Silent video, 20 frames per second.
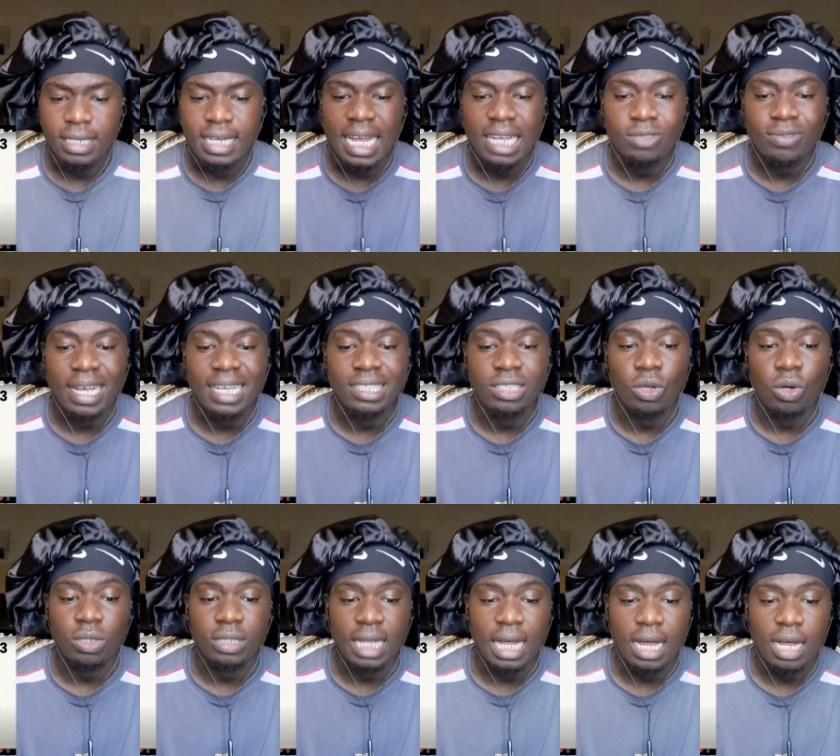Okay, that's why it's
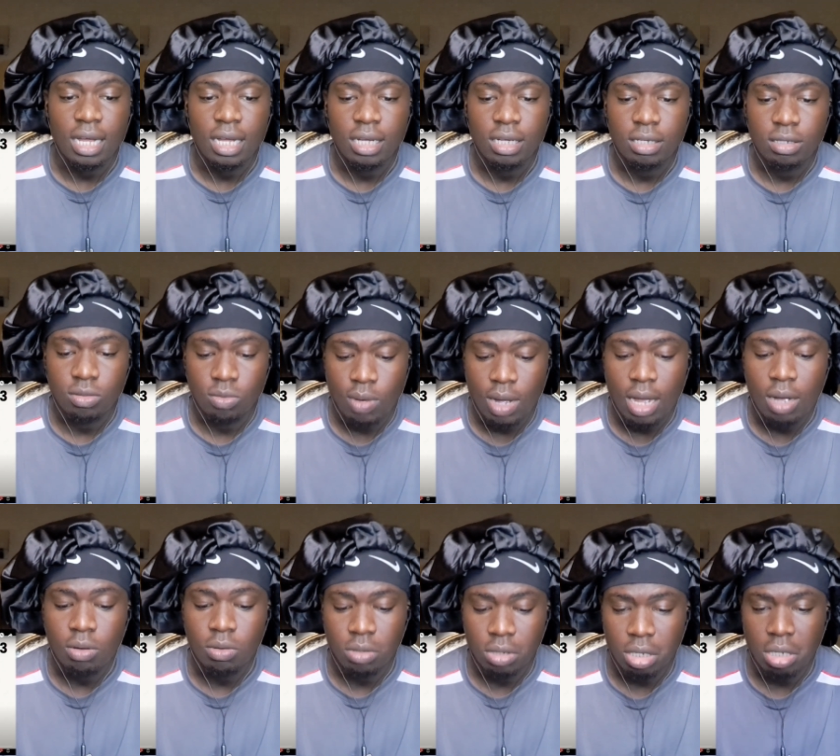hotter.
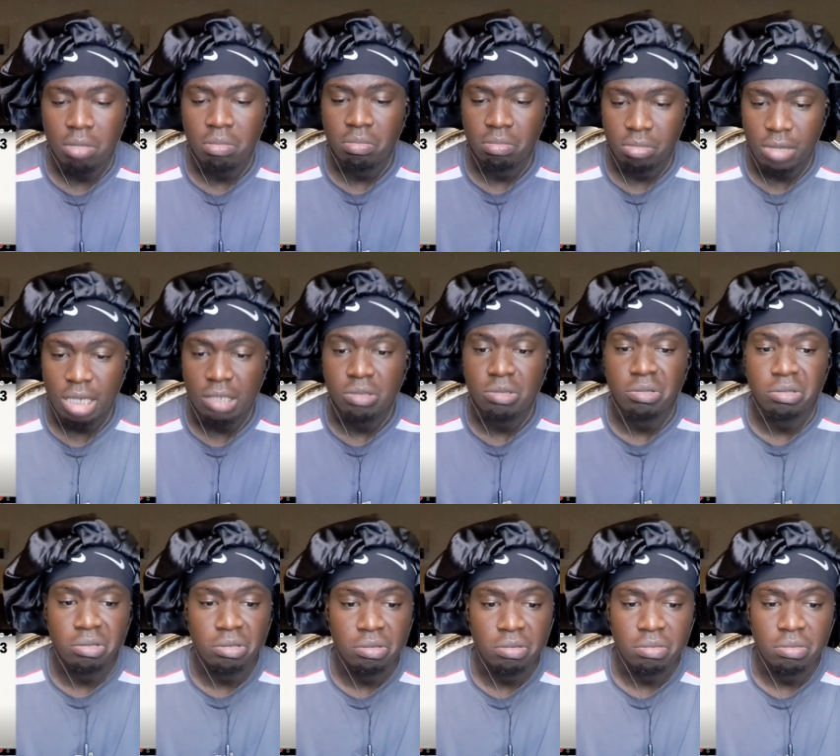Wow, okay. That's
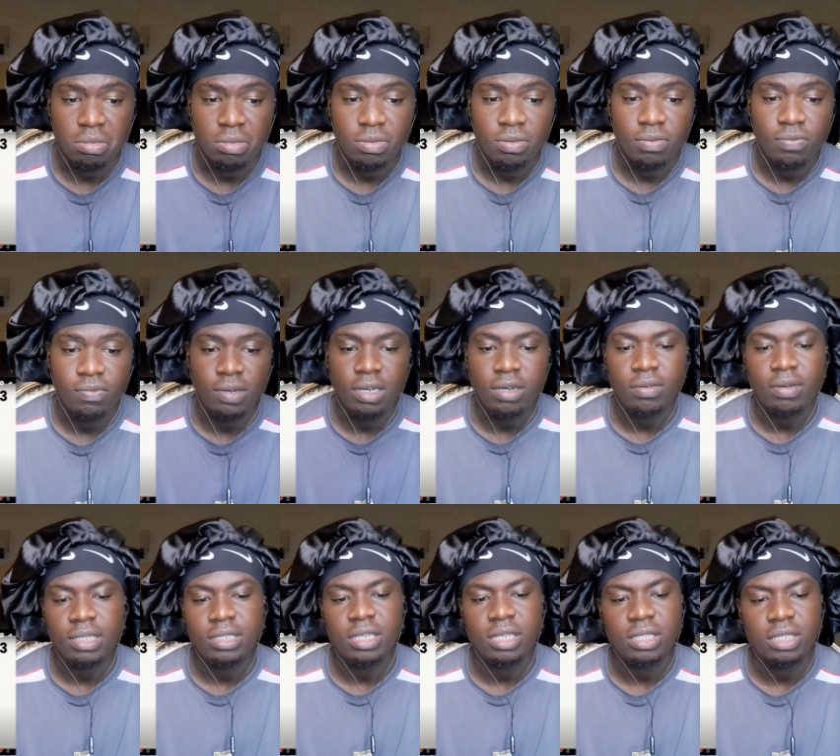good to know.
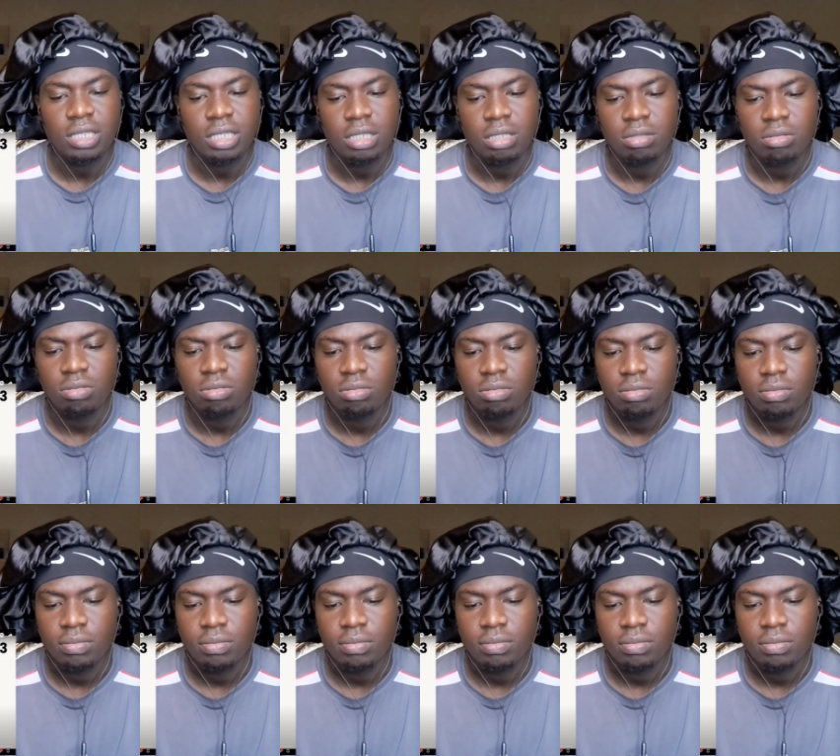Venera 13